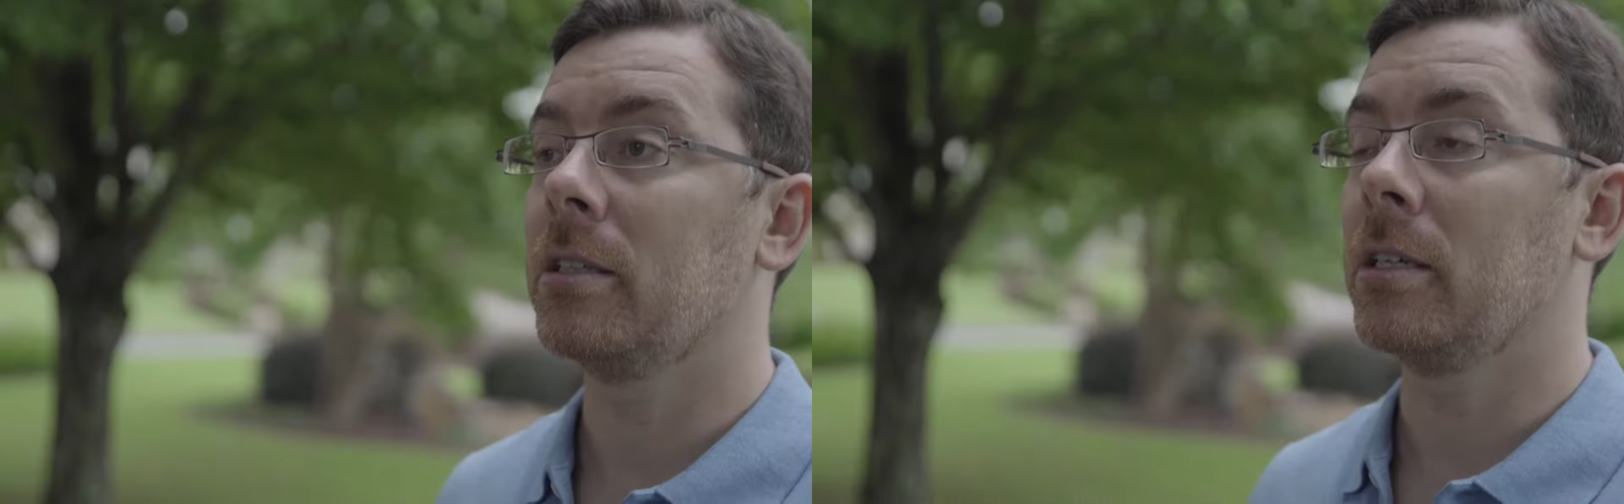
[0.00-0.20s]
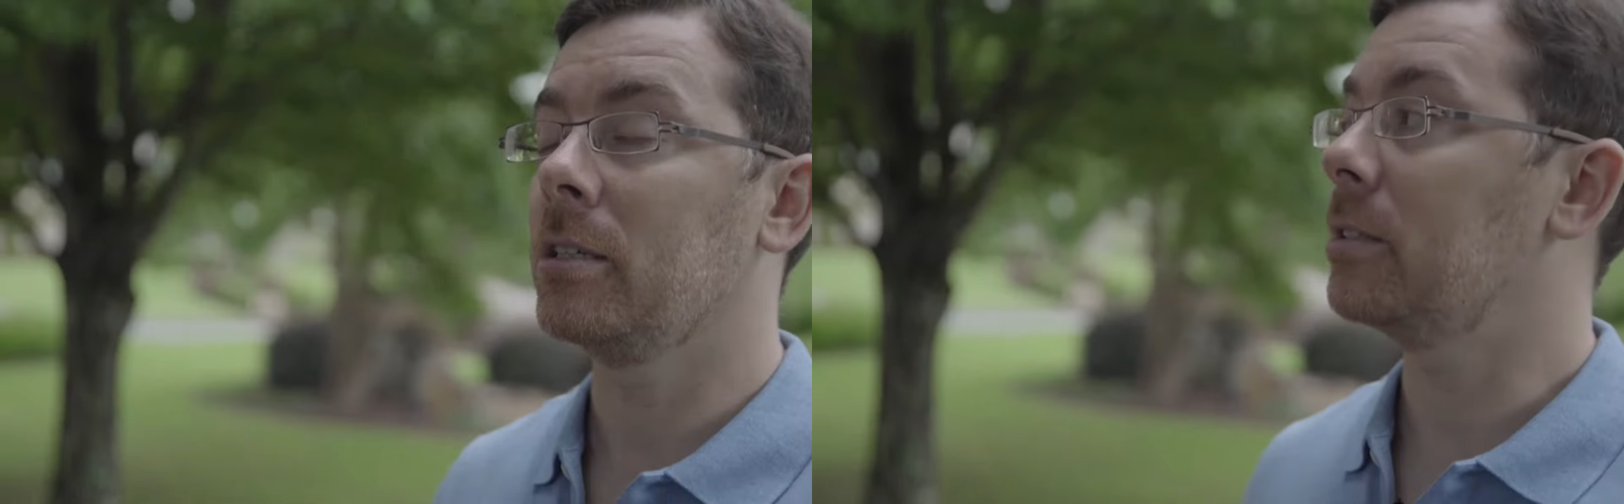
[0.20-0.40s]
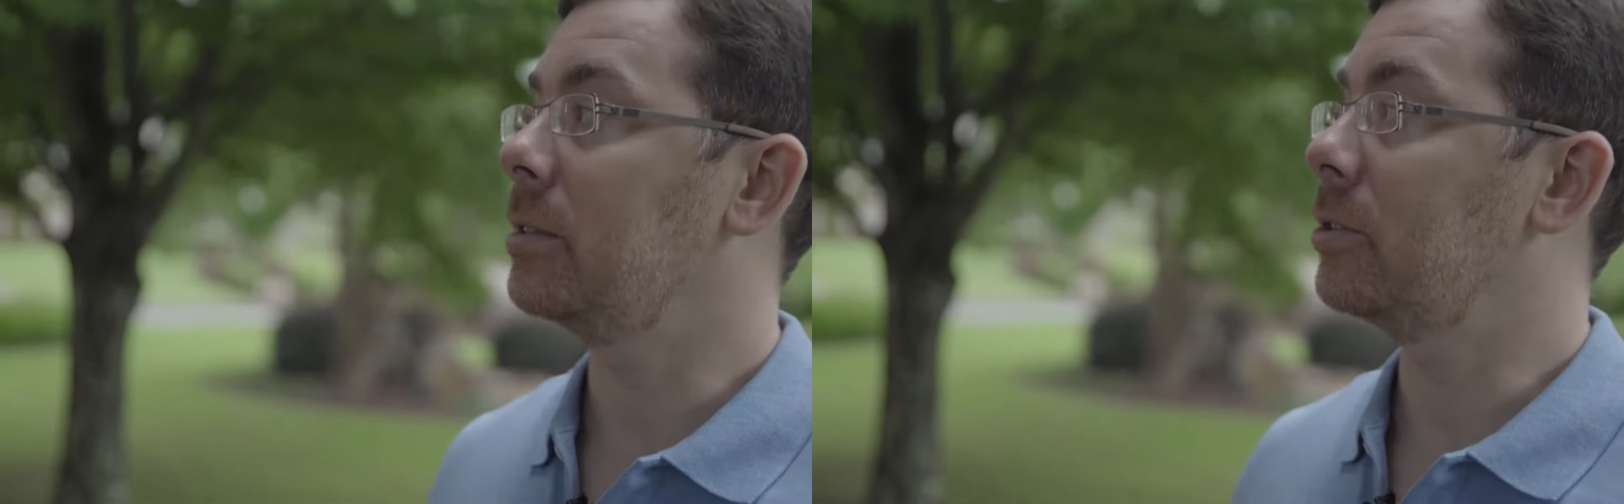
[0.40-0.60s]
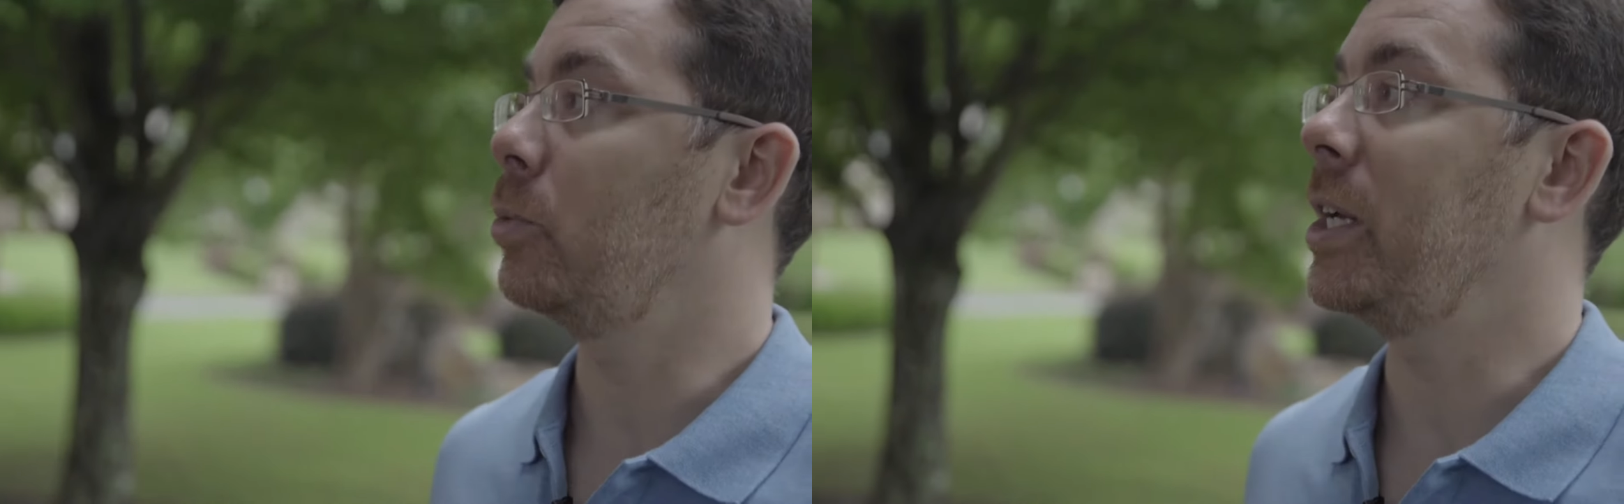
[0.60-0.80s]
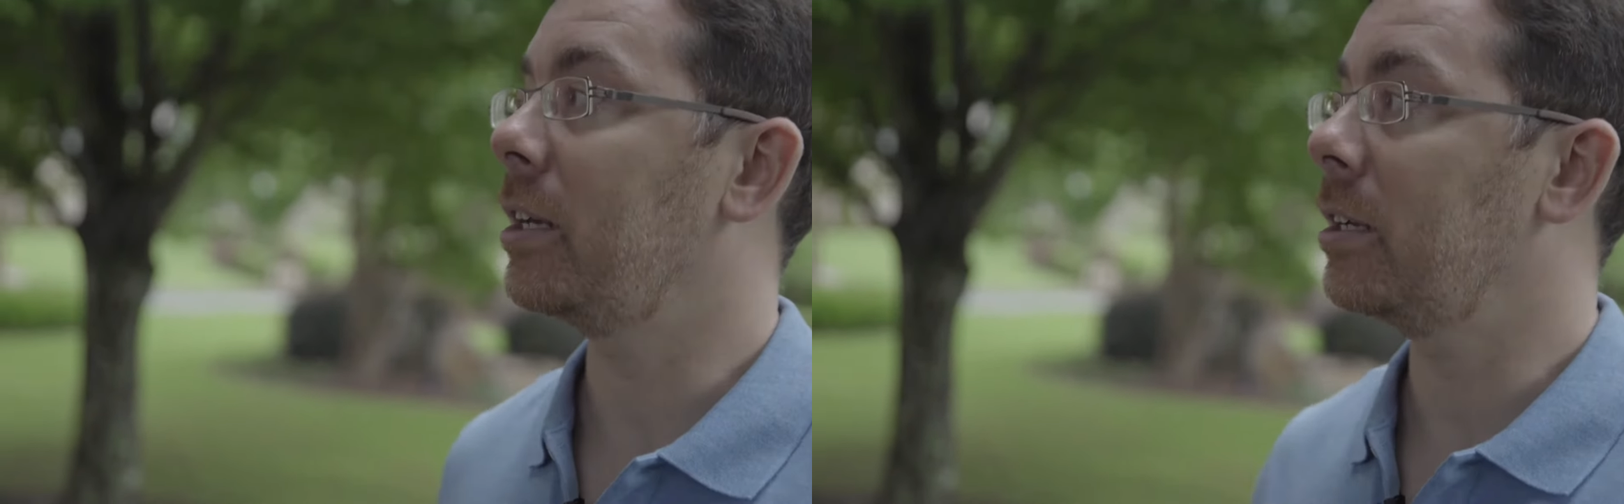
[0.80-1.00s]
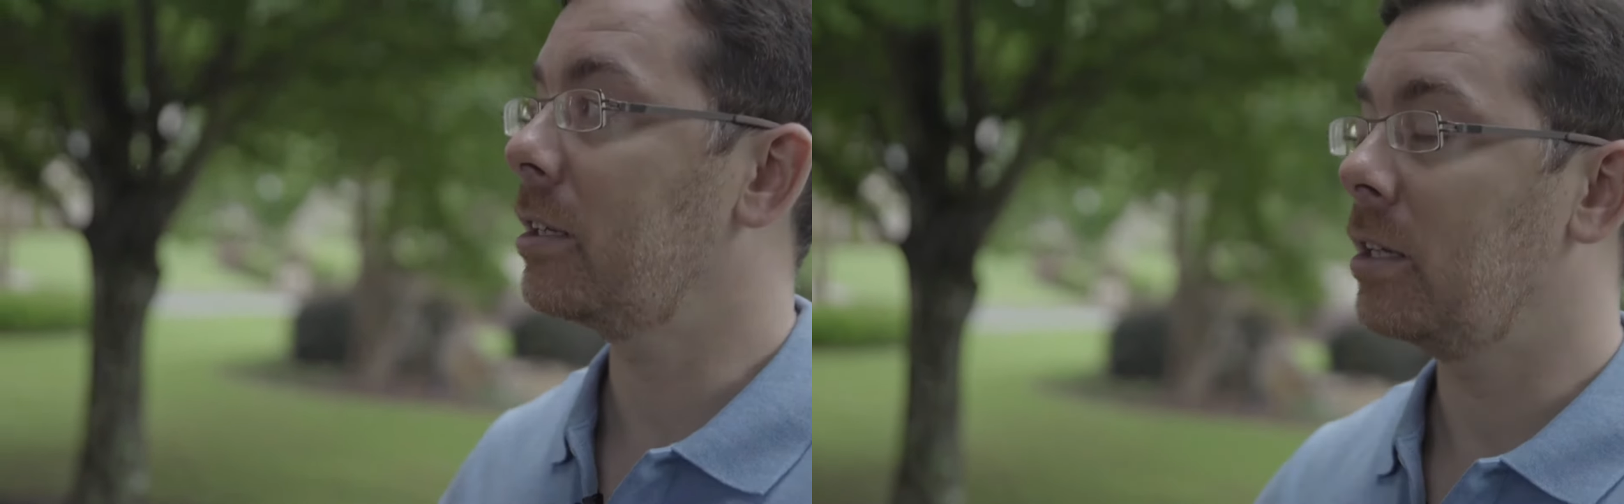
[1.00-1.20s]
Oh, it's weak.